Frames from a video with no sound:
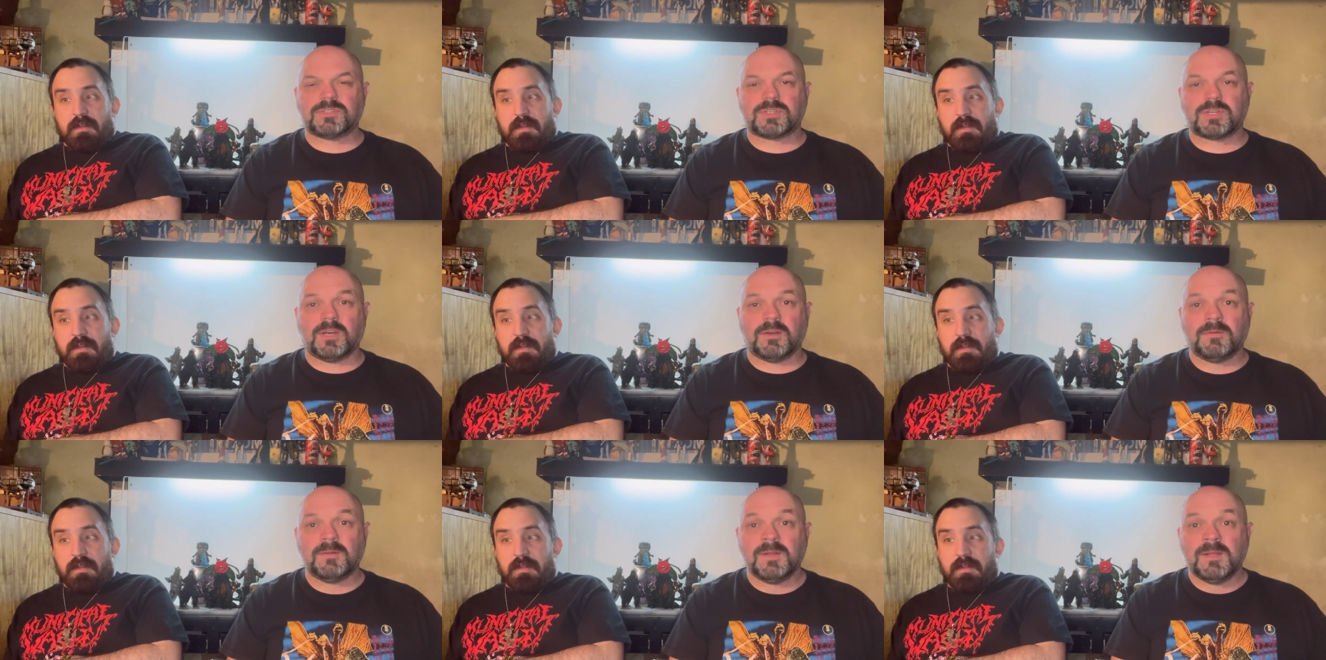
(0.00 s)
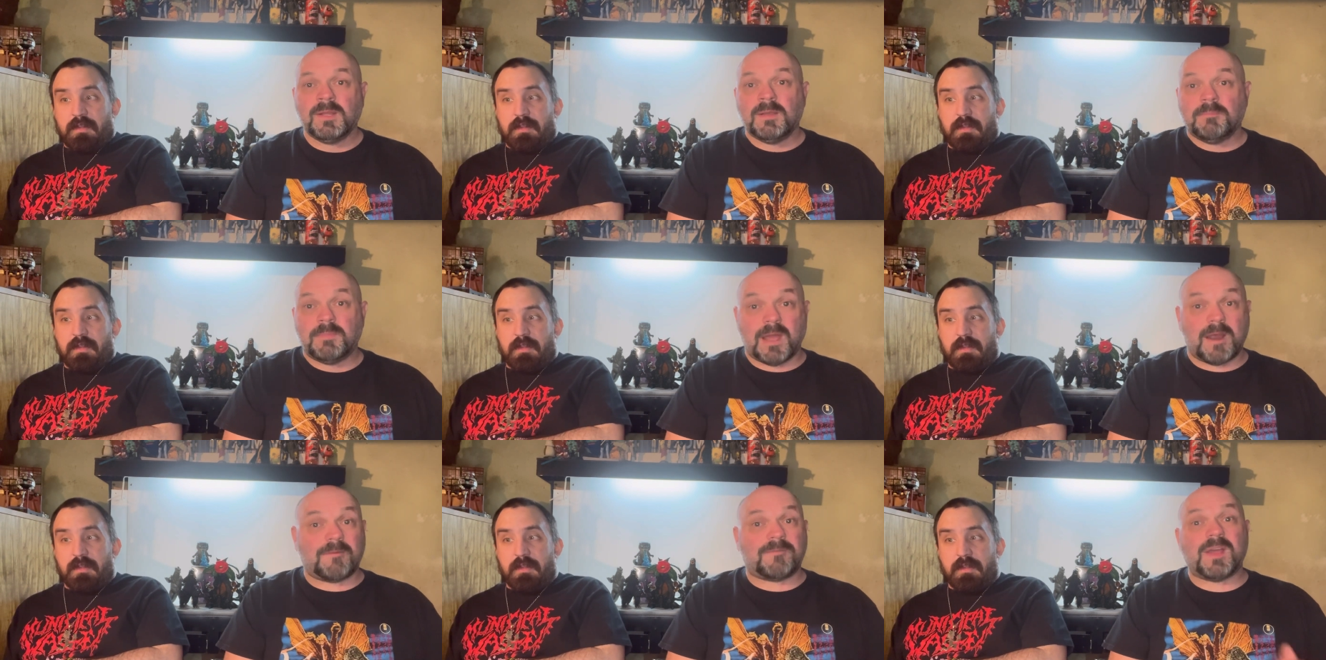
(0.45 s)
Speaker 1: Matter of fact,
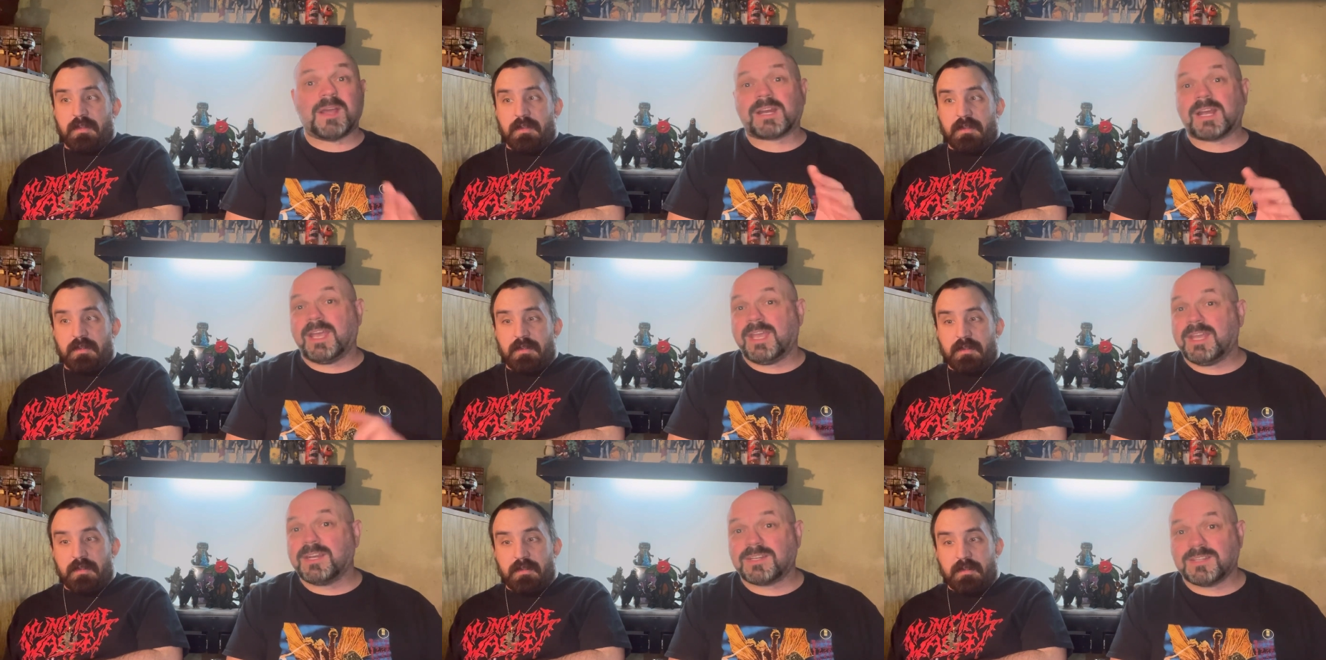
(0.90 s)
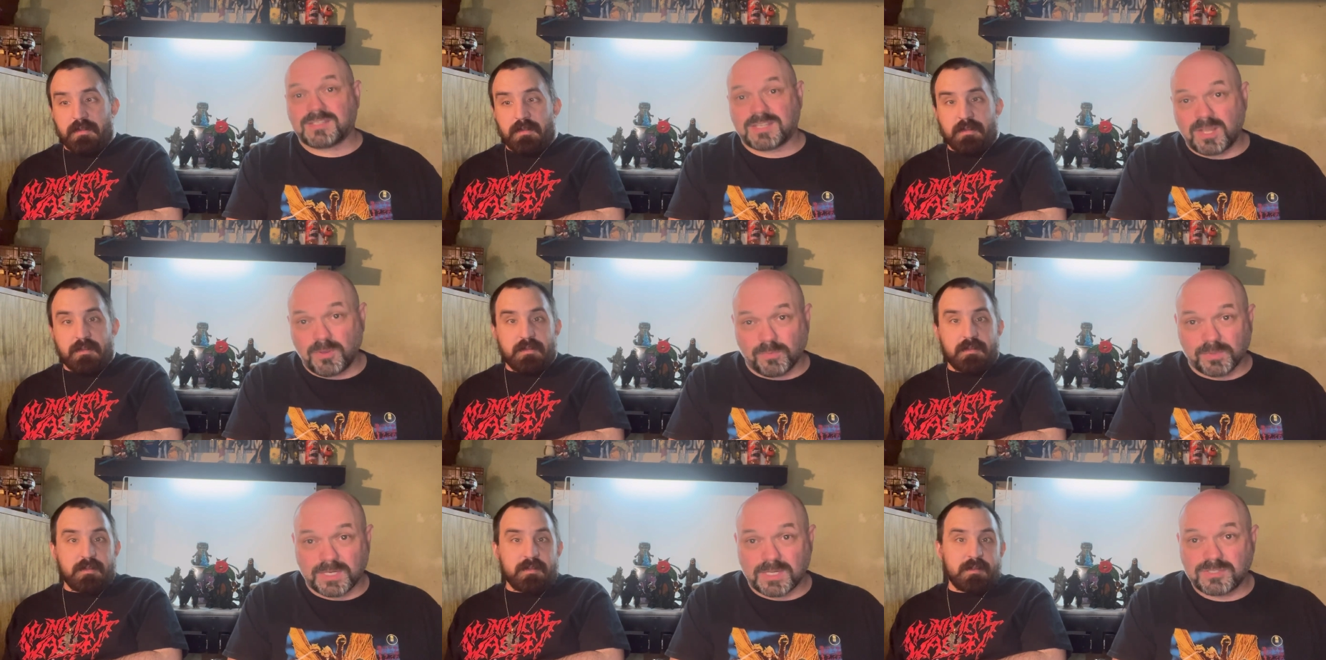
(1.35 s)
I hate to say it, when I
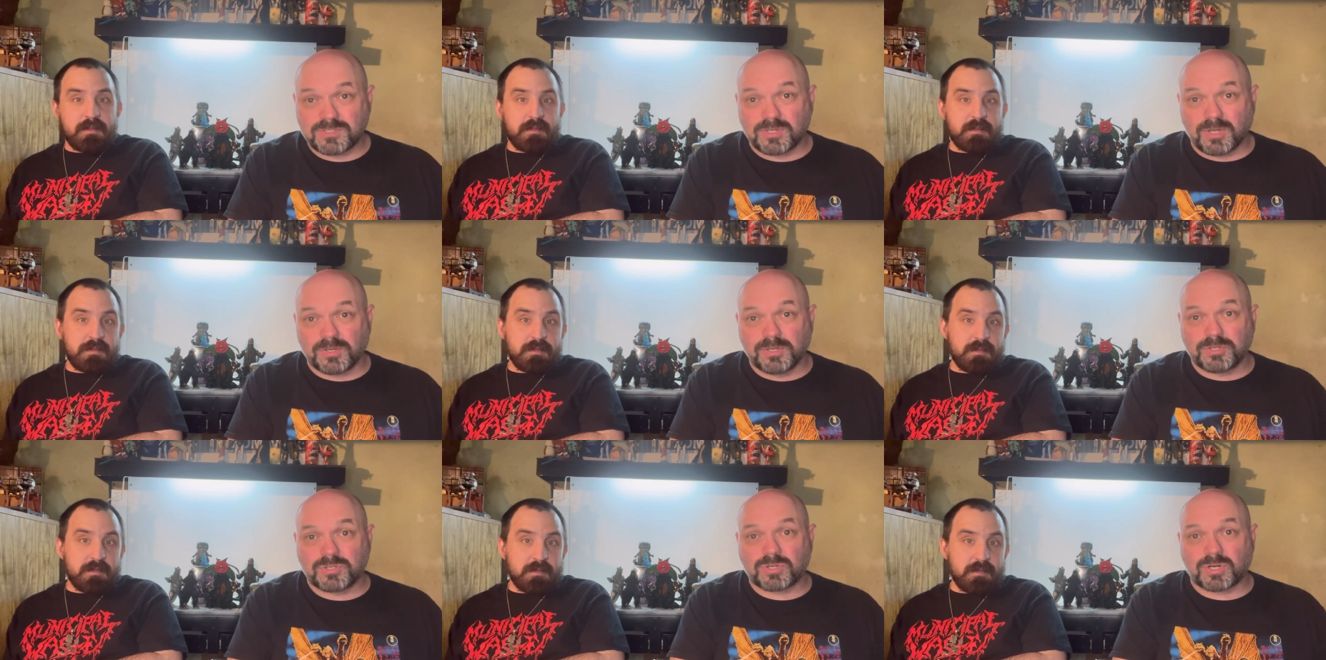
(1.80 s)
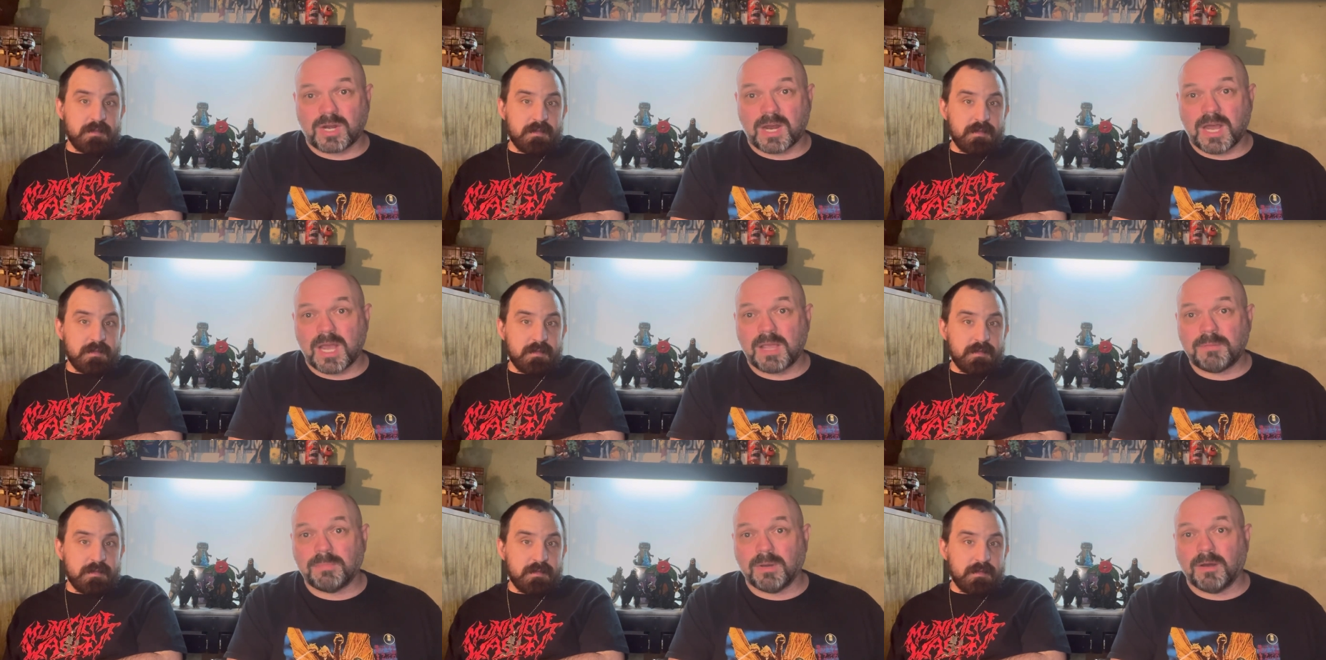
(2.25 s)
saw the tribe of
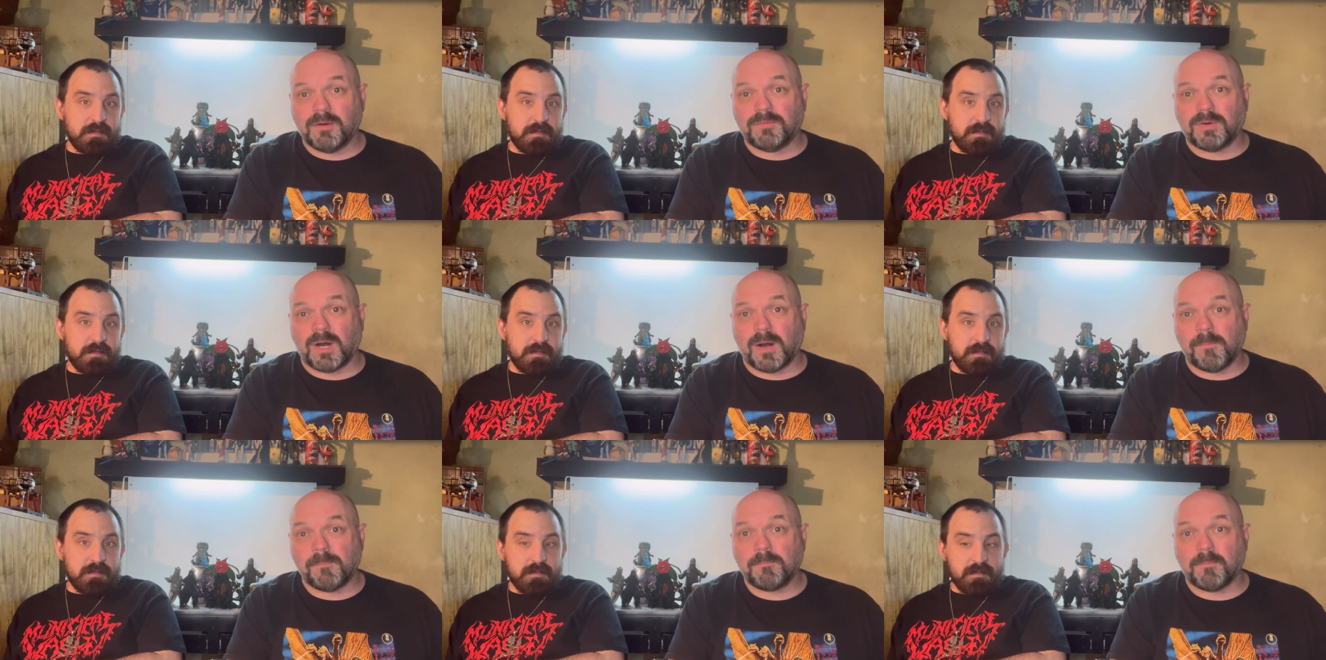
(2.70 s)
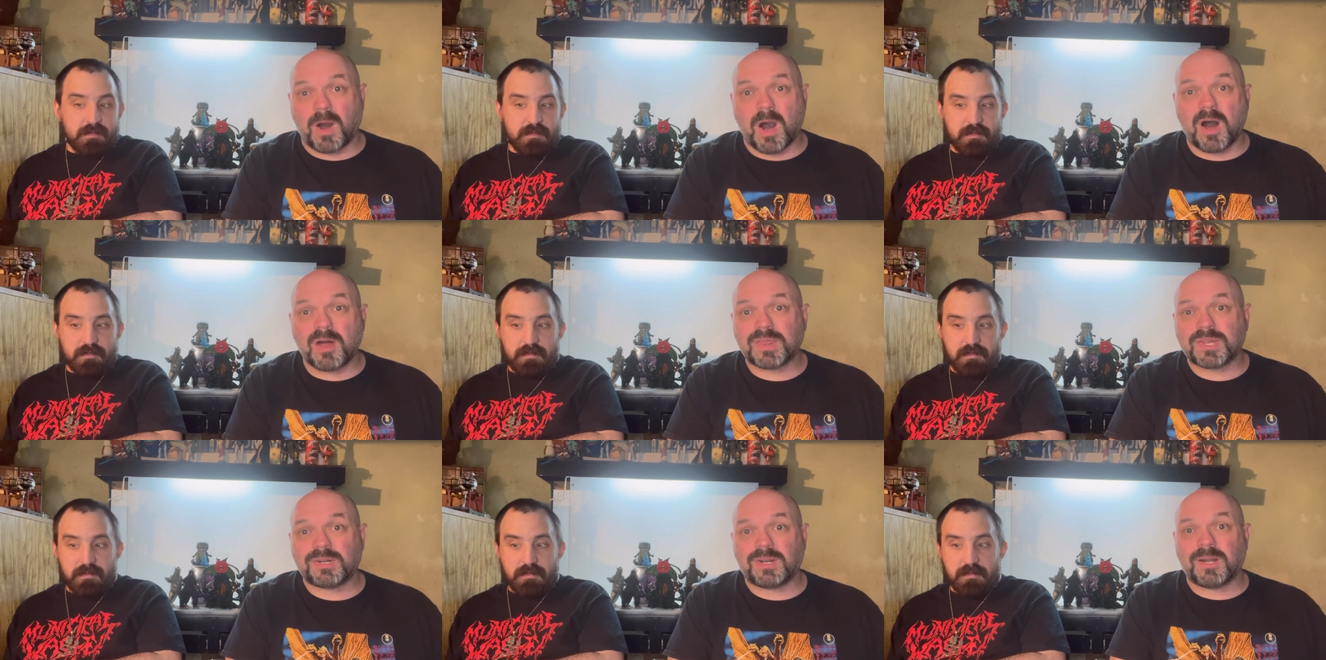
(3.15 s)
um, Mothra
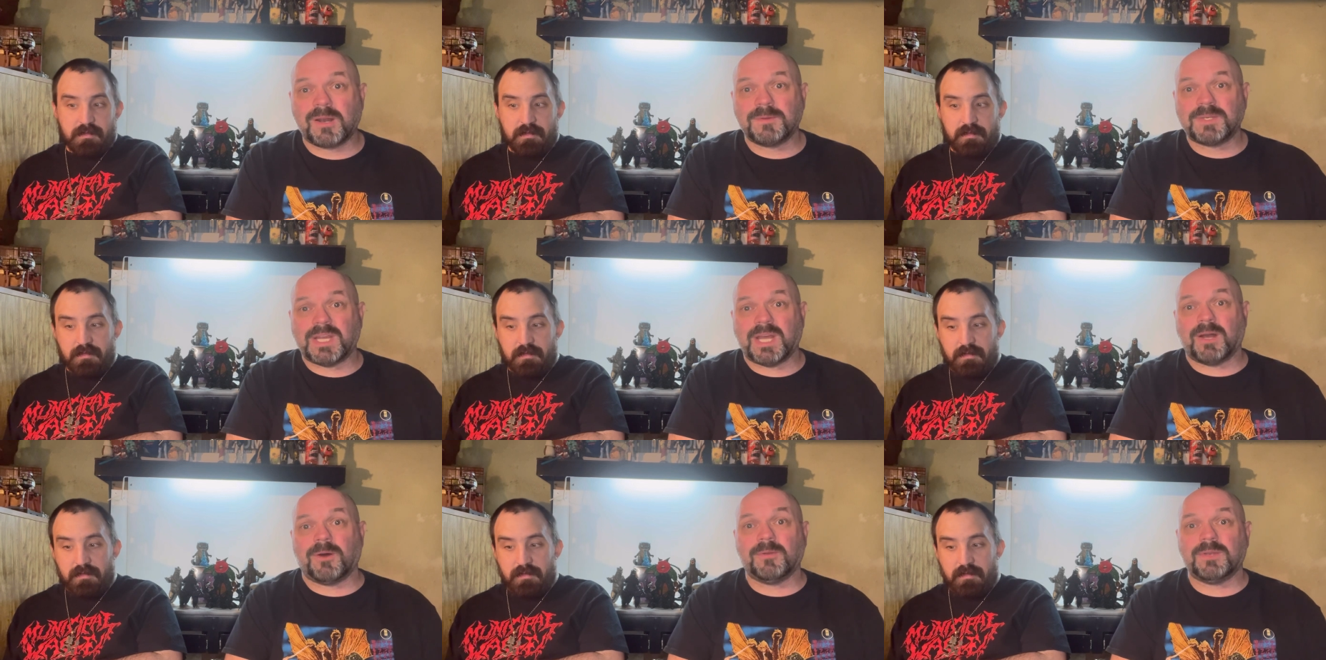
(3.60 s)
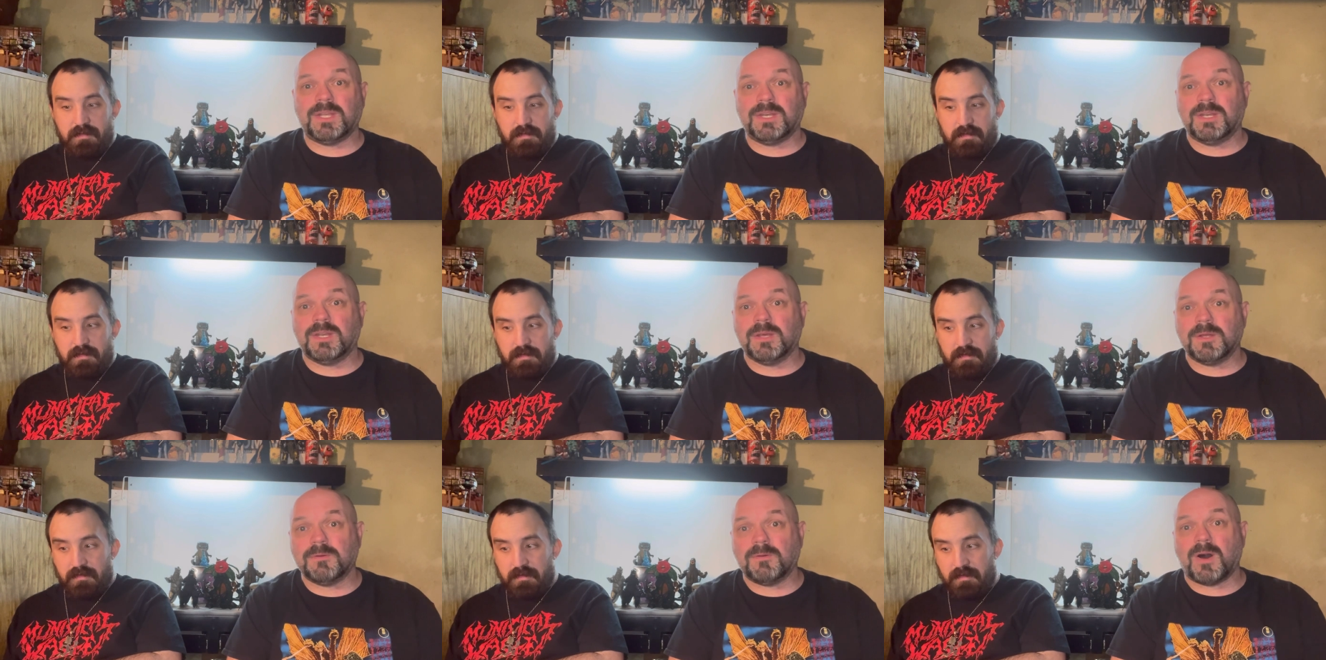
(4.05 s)
down in the
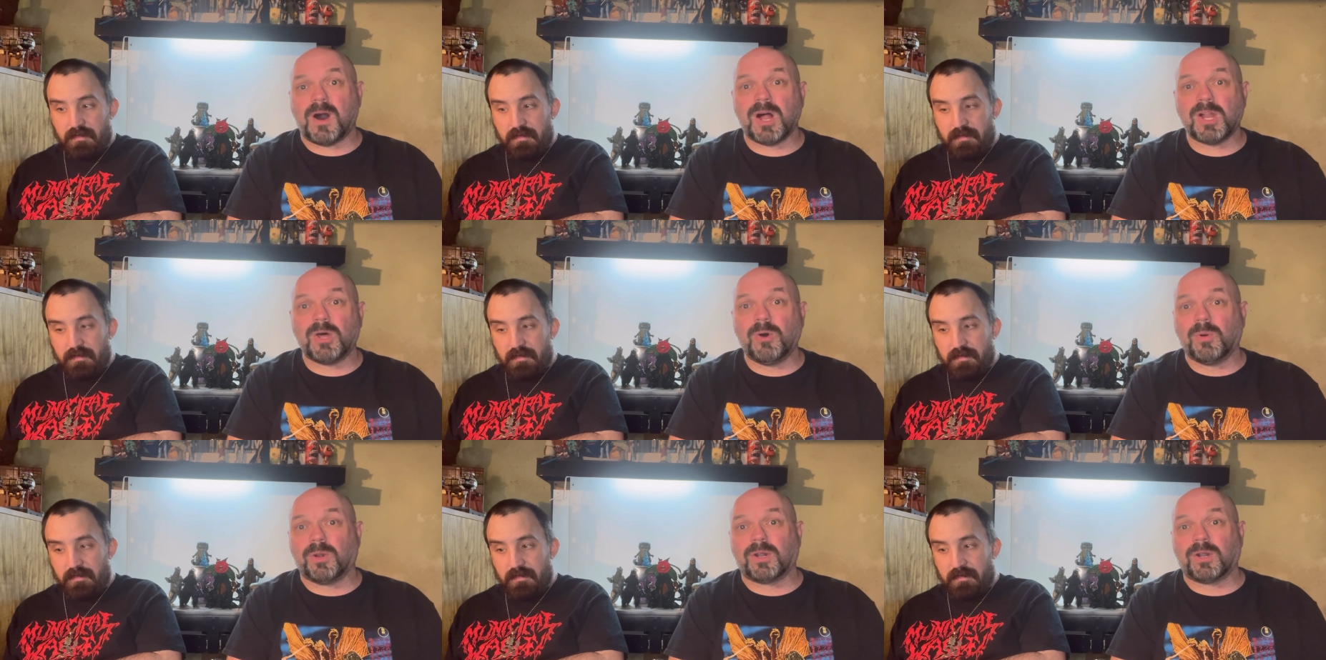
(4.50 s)
Hollow Earth,